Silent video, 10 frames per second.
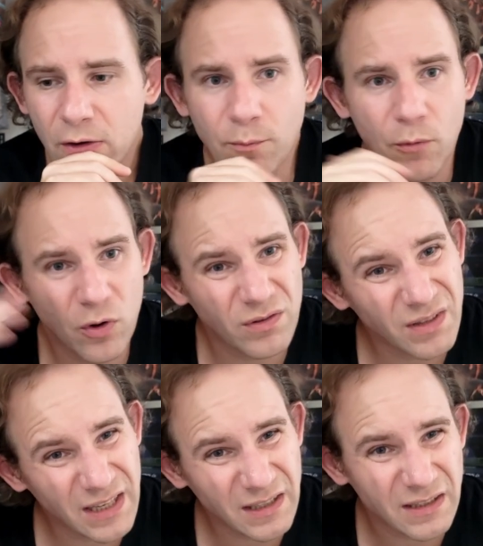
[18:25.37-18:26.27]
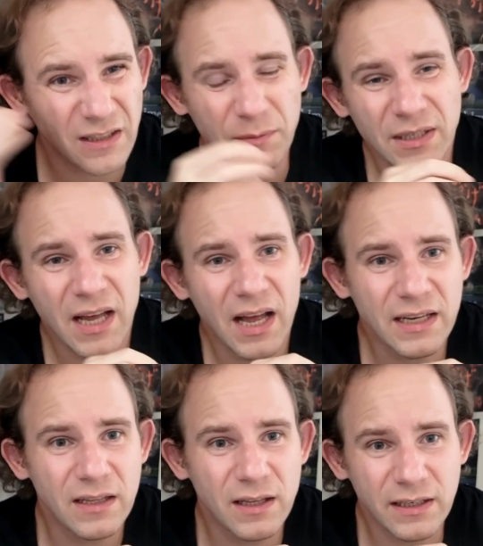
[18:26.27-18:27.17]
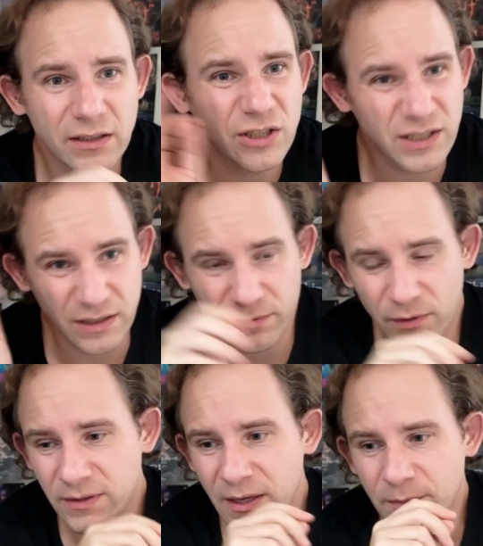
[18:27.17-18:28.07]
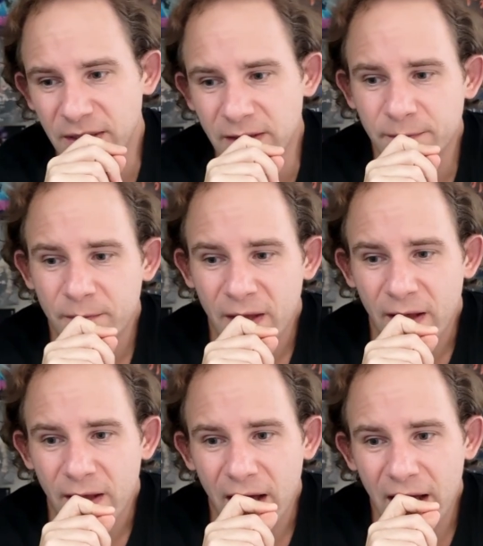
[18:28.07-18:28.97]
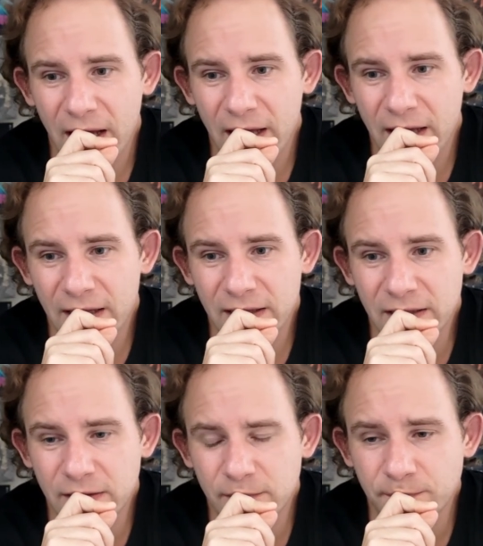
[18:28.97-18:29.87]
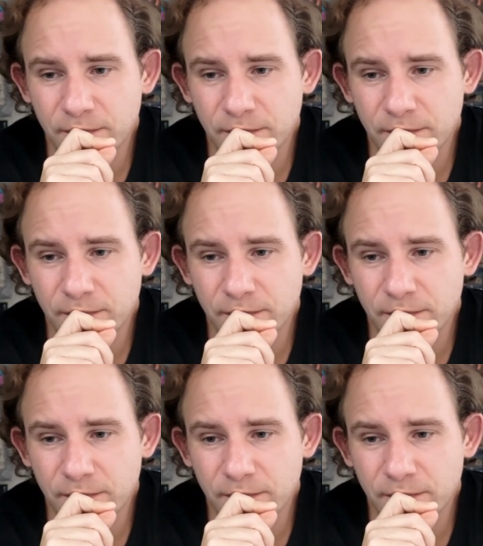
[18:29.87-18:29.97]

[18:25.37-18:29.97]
or more like a little bit higher, like a chief or something. And